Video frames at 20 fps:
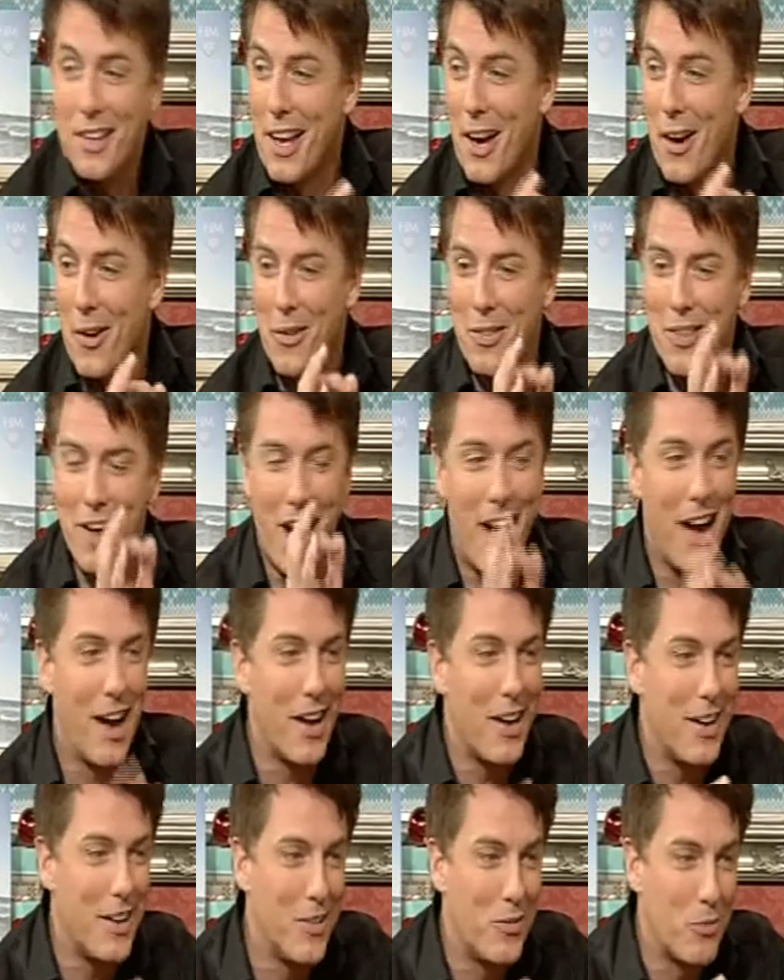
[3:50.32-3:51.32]
now the
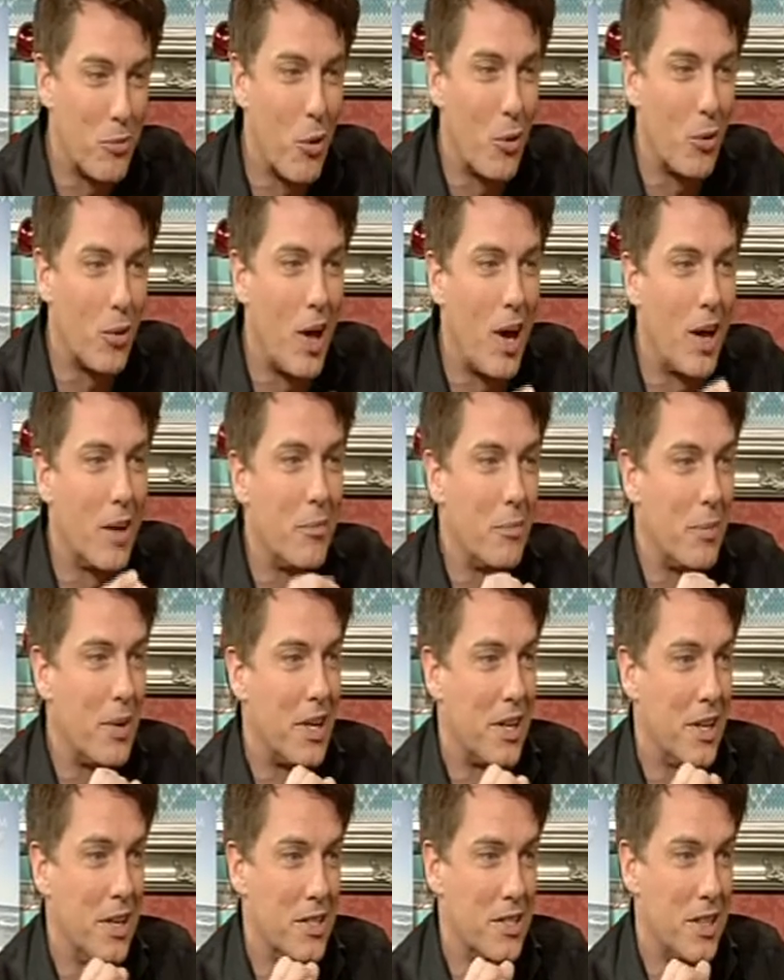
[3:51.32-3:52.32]
eye roll-on,
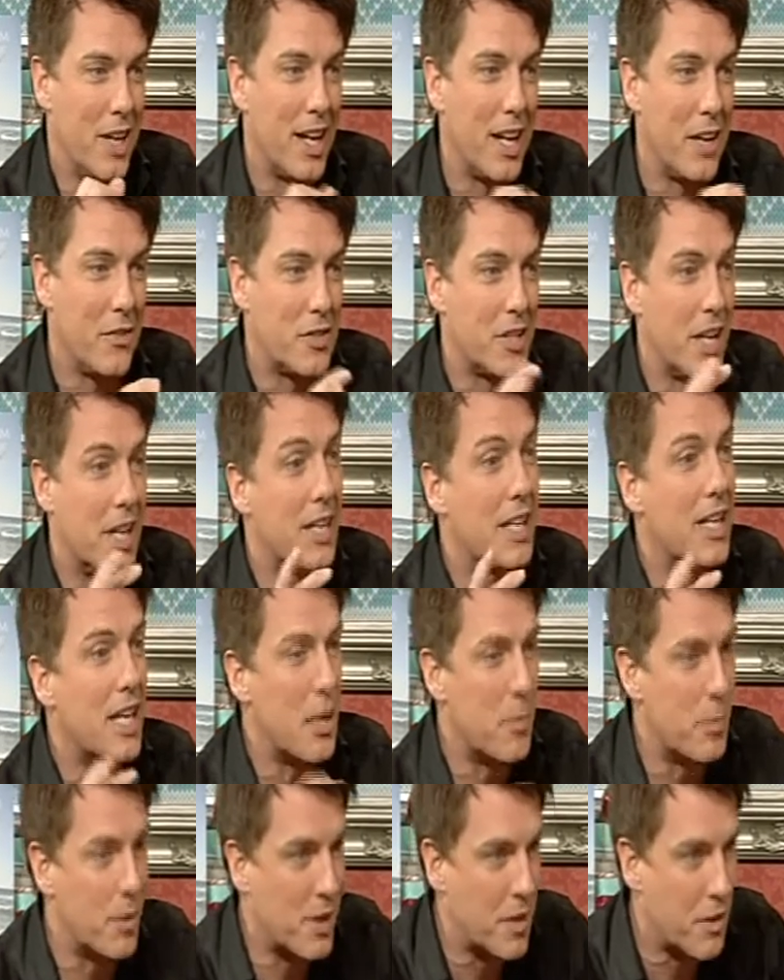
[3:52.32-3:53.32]
because like I've said,
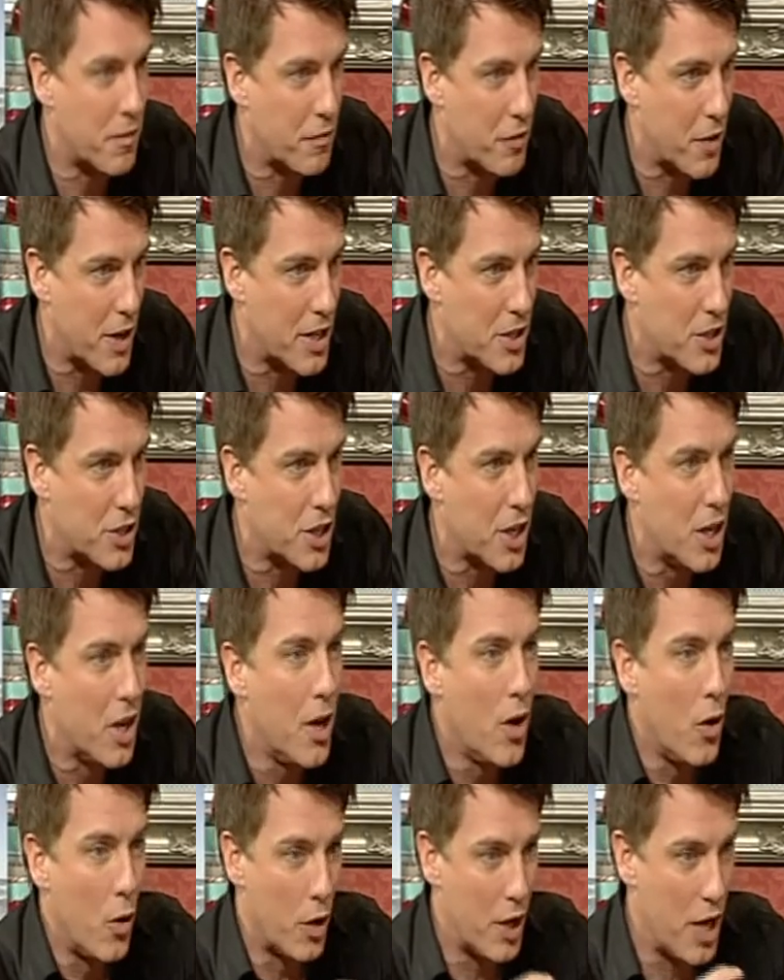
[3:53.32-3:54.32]
keep it in the fridge
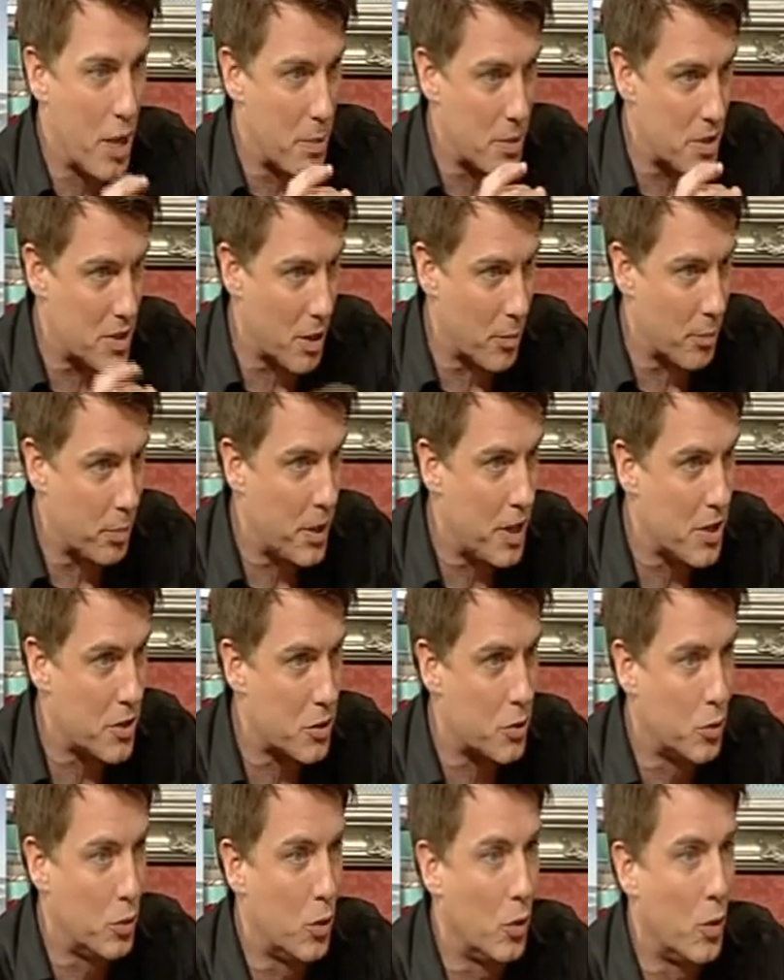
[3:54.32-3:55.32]
or keep it someplace
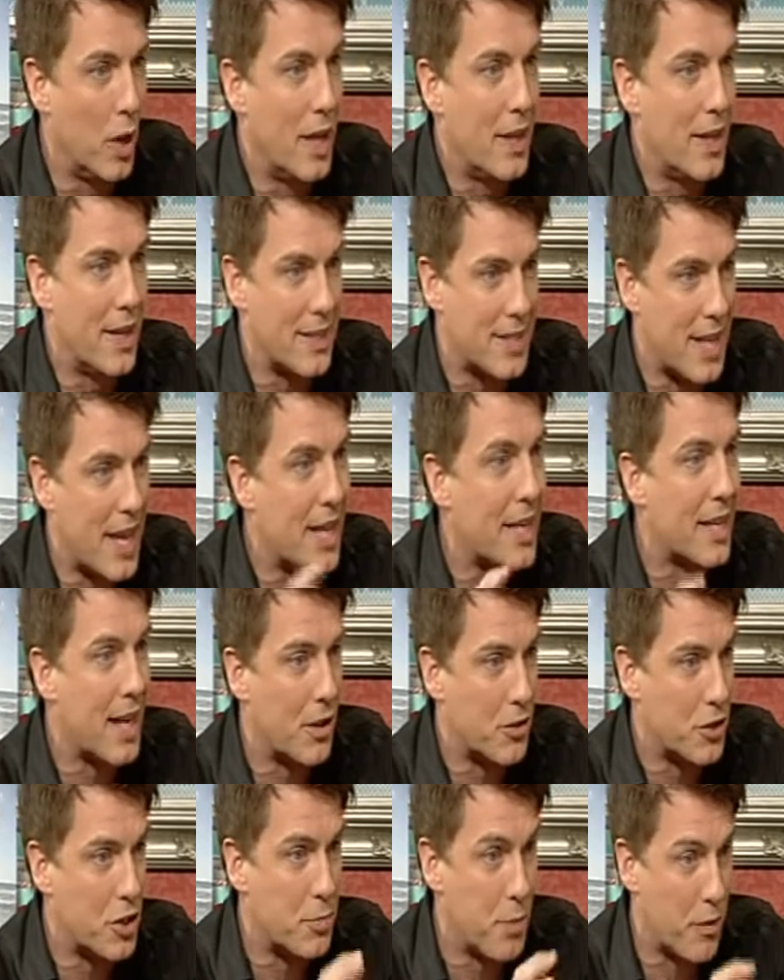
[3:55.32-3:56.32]
cool and then take it
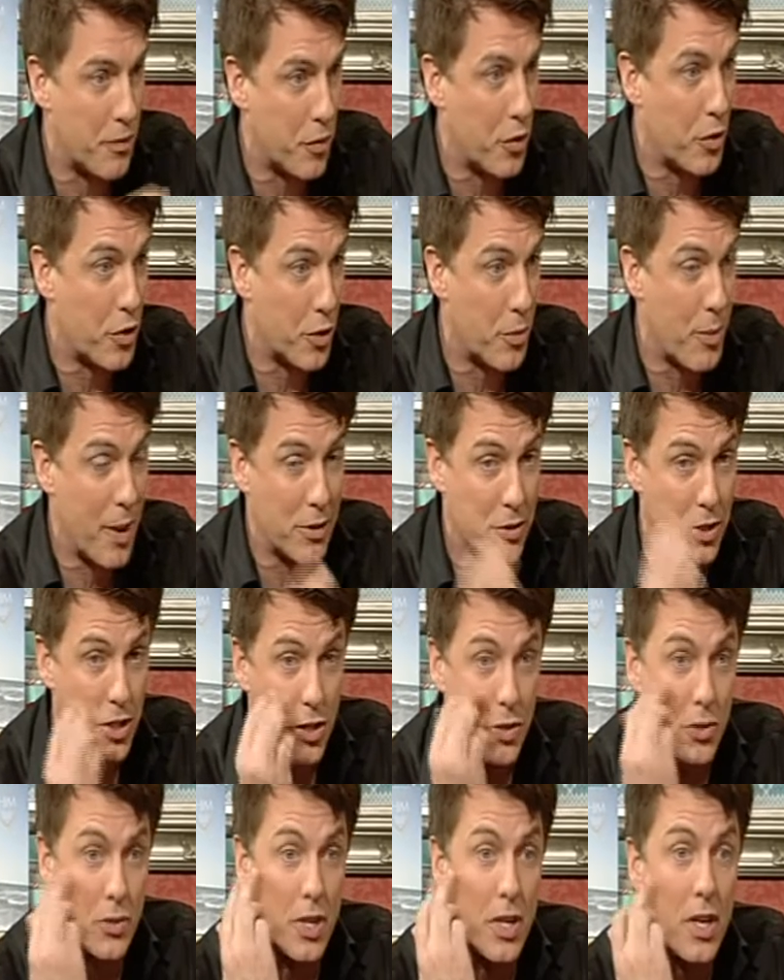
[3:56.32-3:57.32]
out just before you're about to
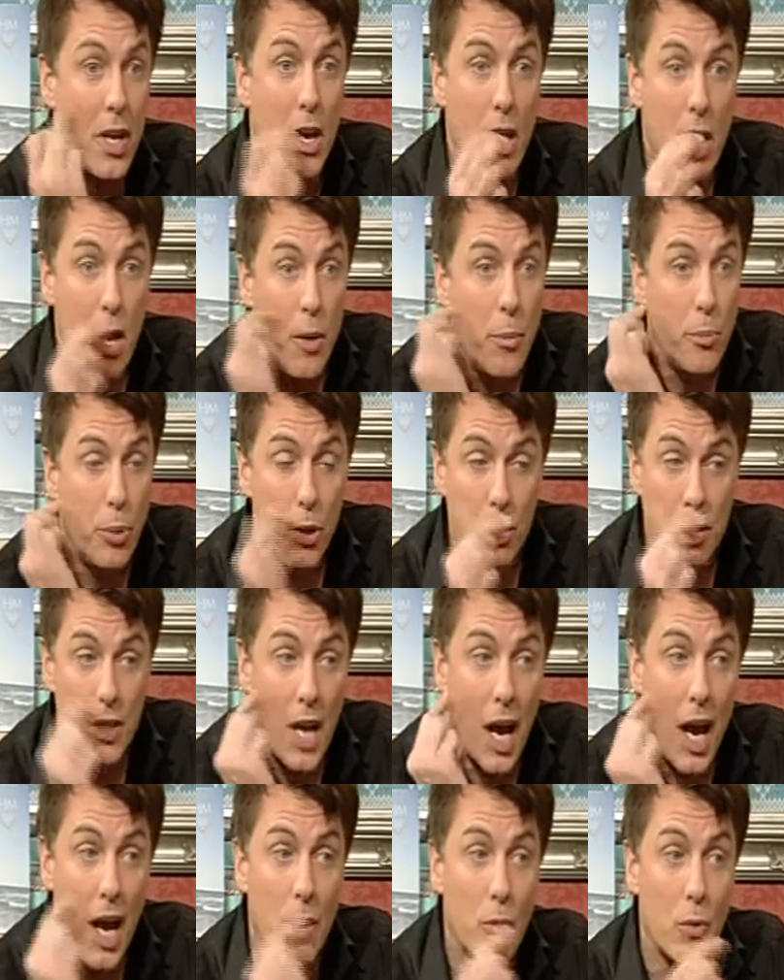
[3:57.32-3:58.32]
use it. Put
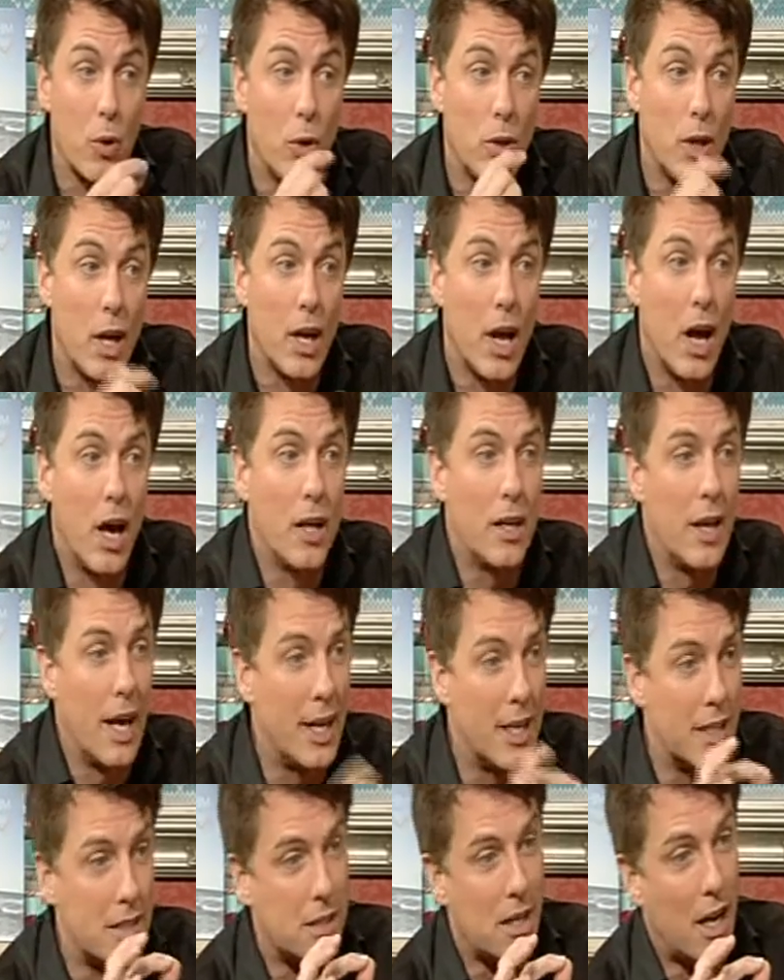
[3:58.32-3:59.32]
the eye roll-on on,
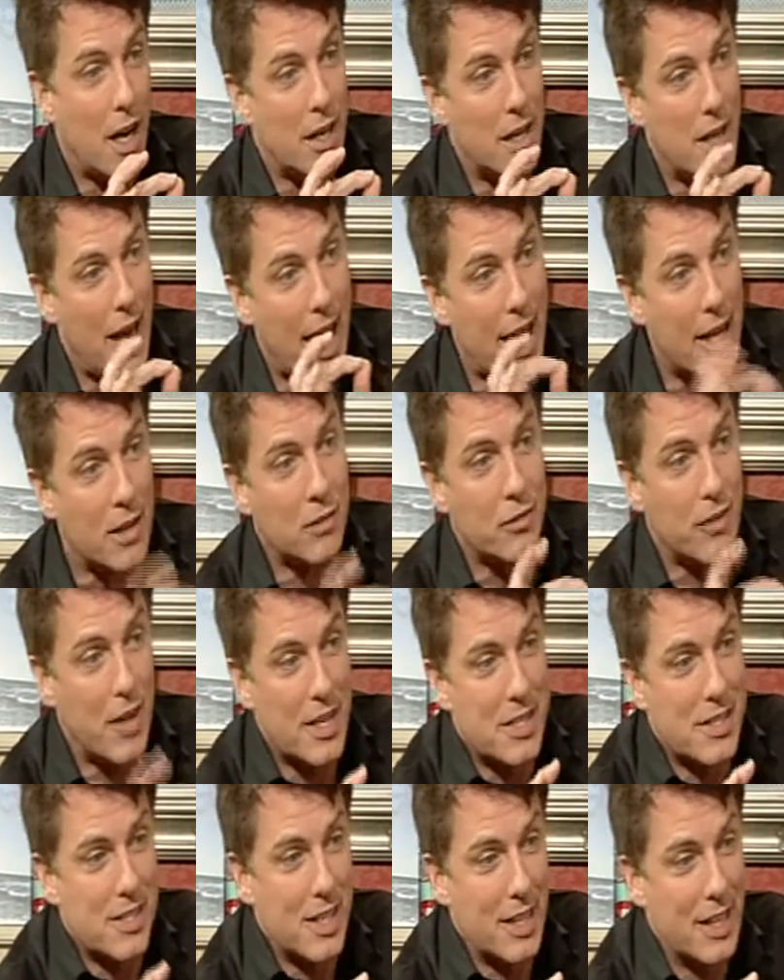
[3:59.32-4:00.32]
and it's got
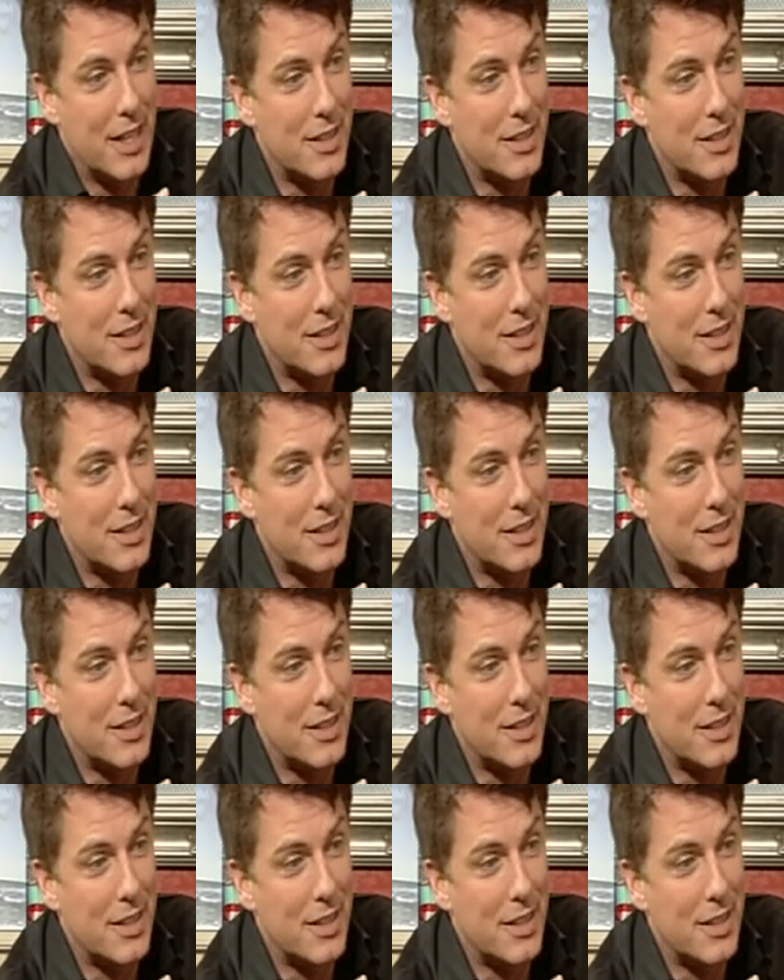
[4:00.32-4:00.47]
Edelweiss in